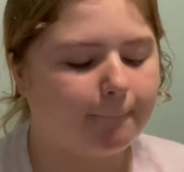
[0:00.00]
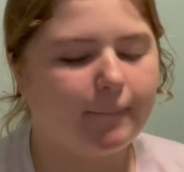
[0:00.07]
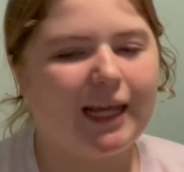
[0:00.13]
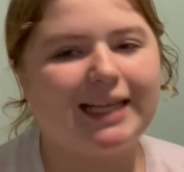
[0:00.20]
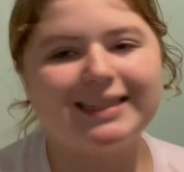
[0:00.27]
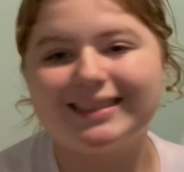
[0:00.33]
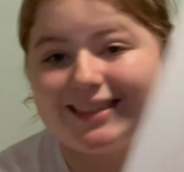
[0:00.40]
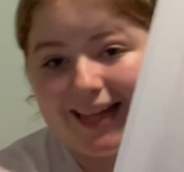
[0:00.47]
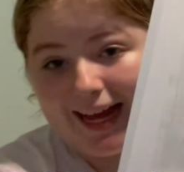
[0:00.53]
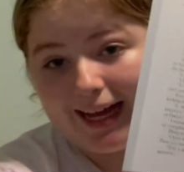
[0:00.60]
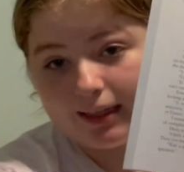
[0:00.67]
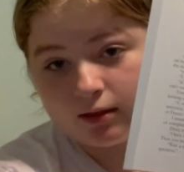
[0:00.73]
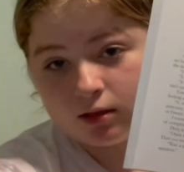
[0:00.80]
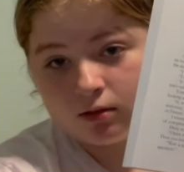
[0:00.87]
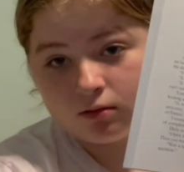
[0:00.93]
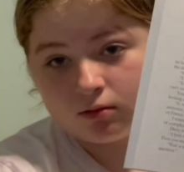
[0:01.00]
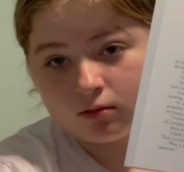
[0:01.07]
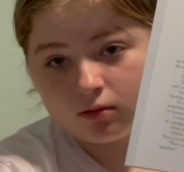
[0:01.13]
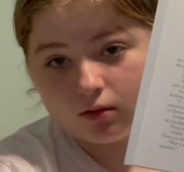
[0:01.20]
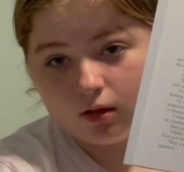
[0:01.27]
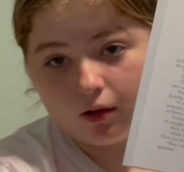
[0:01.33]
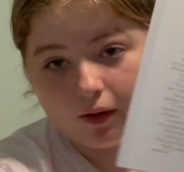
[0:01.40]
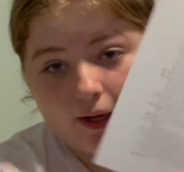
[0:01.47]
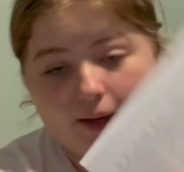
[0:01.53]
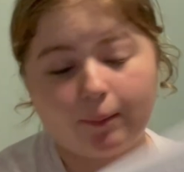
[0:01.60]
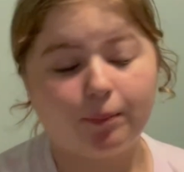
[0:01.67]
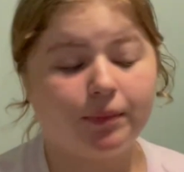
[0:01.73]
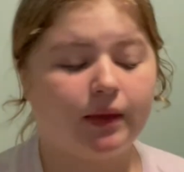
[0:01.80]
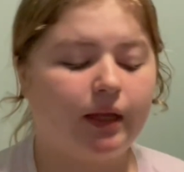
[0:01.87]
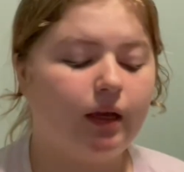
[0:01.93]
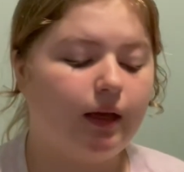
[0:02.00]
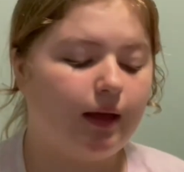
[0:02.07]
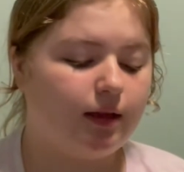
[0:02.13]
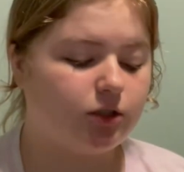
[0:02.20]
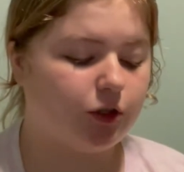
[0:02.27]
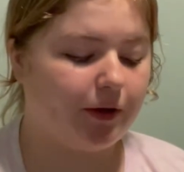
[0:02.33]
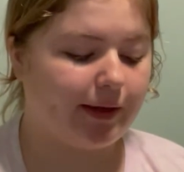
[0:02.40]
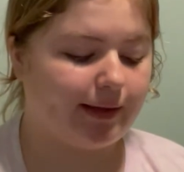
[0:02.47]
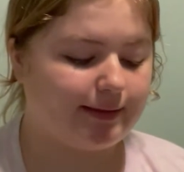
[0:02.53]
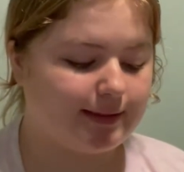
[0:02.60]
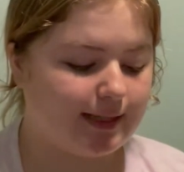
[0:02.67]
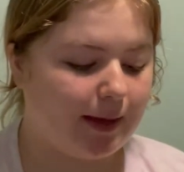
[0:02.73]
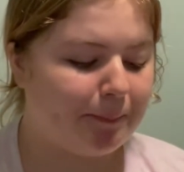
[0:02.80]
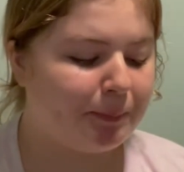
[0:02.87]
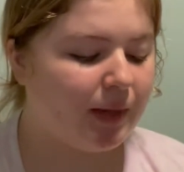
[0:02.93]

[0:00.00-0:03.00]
it's that, okay? That's all I can say.